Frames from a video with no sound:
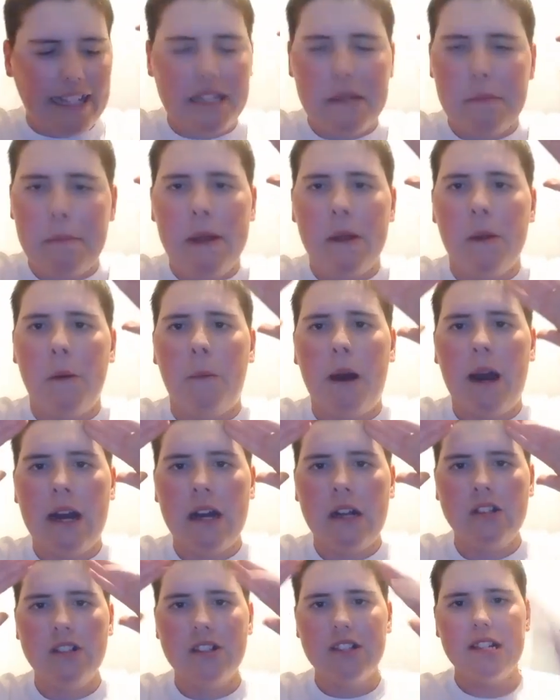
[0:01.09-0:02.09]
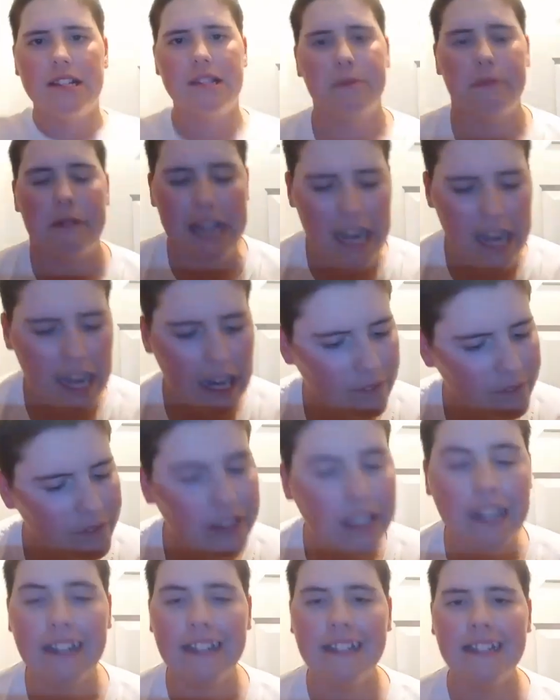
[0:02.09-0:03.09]
It's been a while since we have
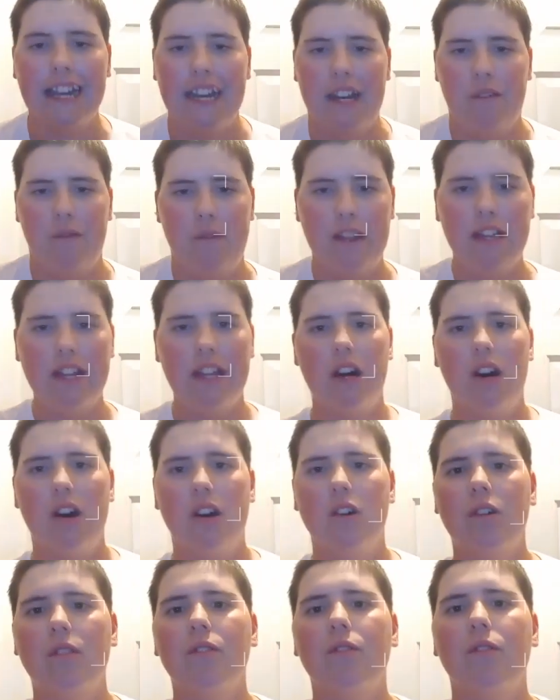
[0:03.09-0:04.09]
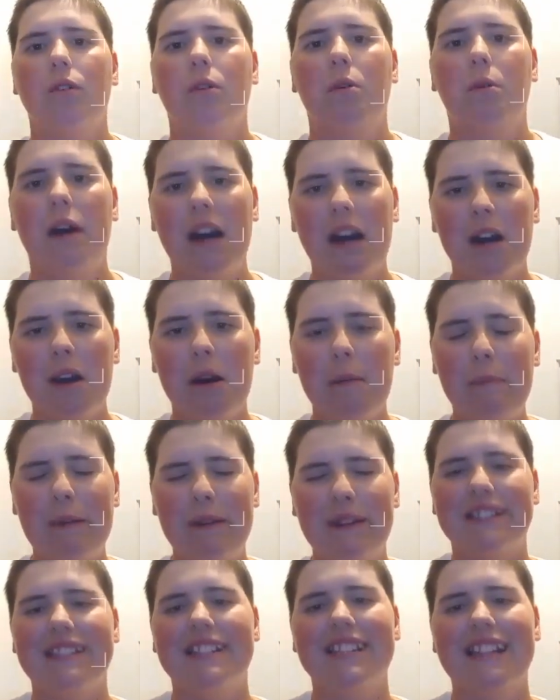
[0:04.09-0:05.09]
done a video for a while,
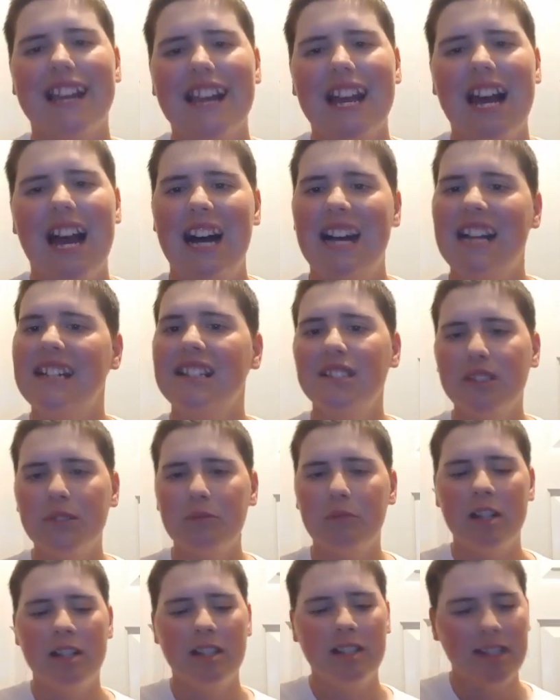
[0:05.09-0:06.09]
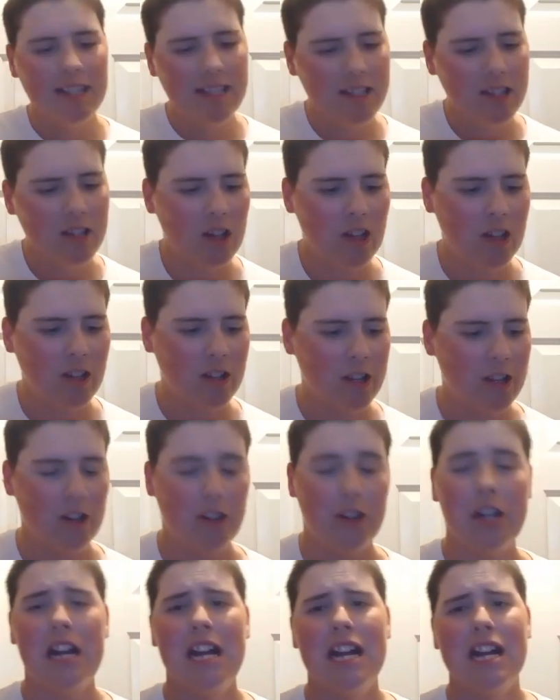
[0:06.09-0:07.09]
but today I just want to let y'all
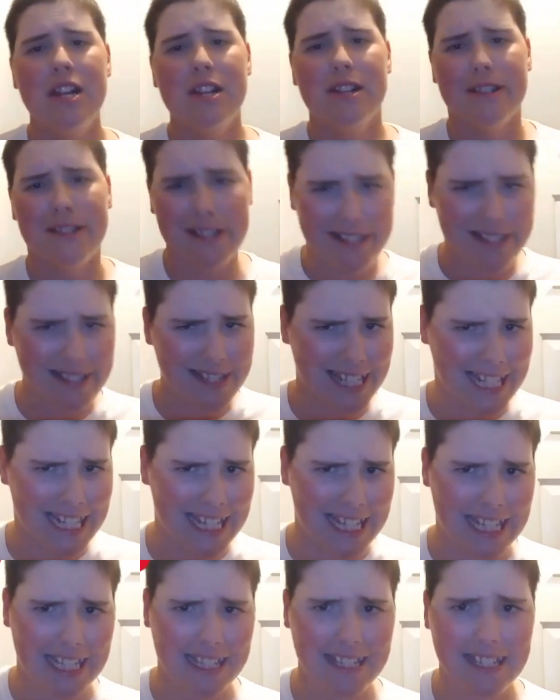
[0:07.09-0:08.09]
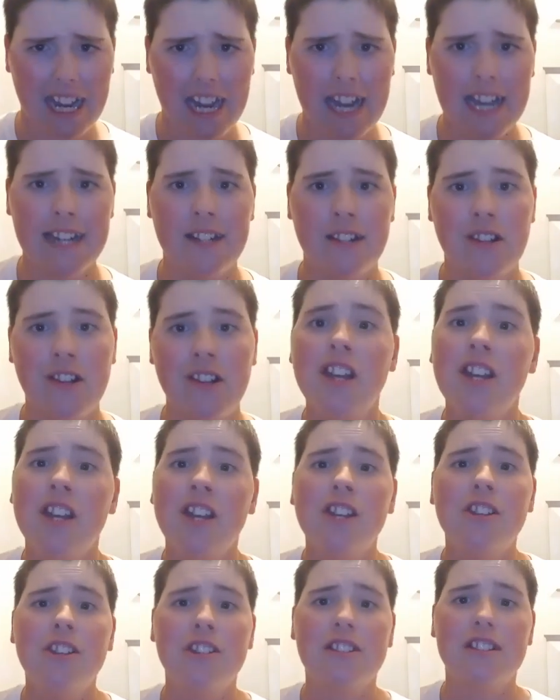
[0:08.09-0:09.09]
know that you seen the title,
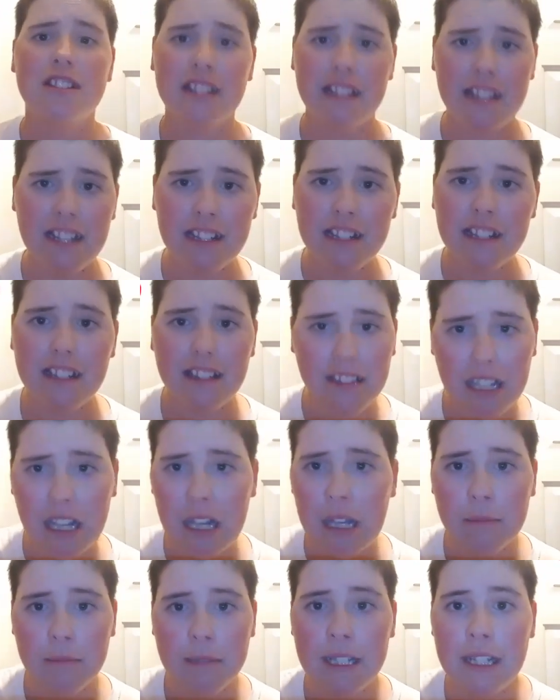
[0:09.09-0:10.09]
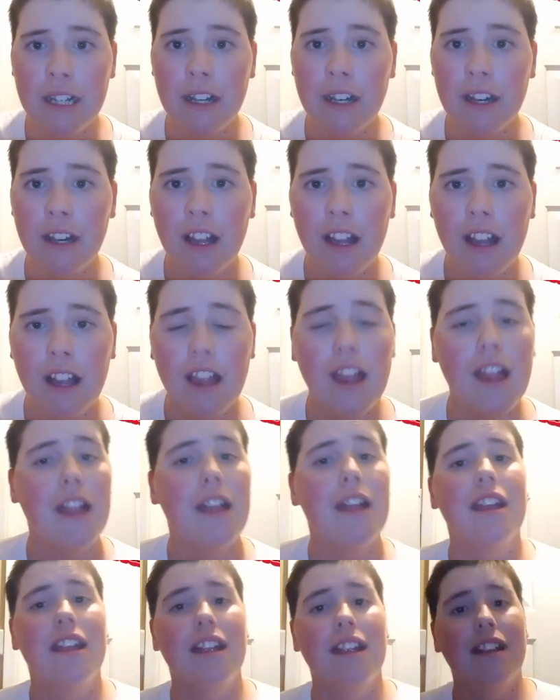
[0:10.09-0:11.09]
you seen the thumbnail.
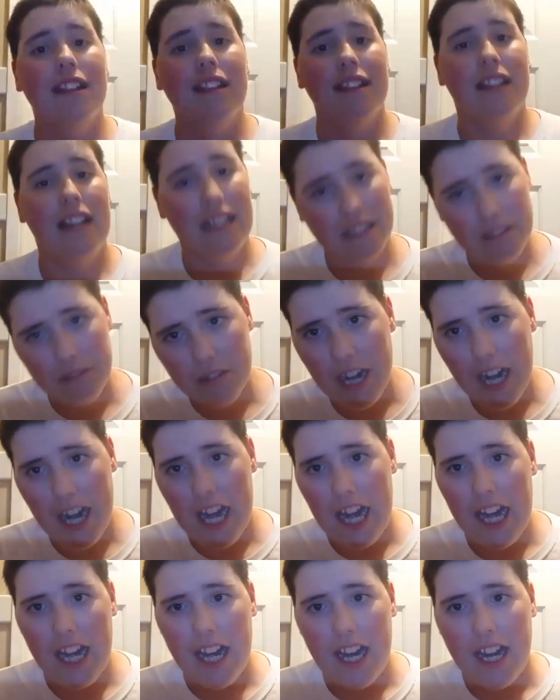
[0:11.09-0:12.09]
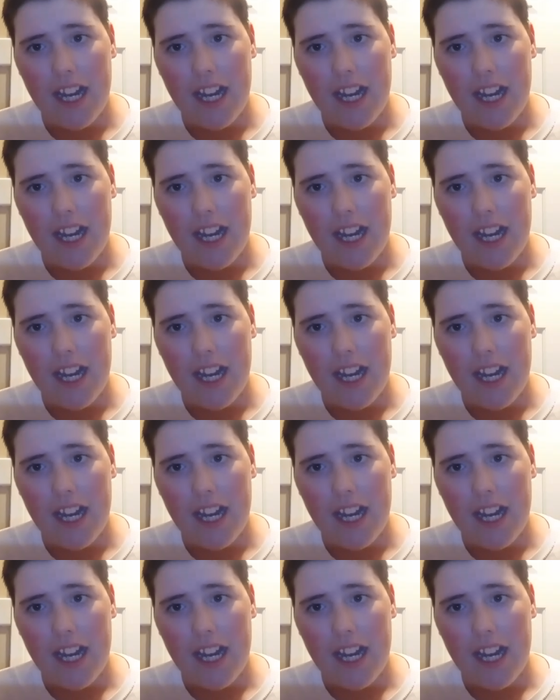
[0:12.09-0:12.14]
That's right.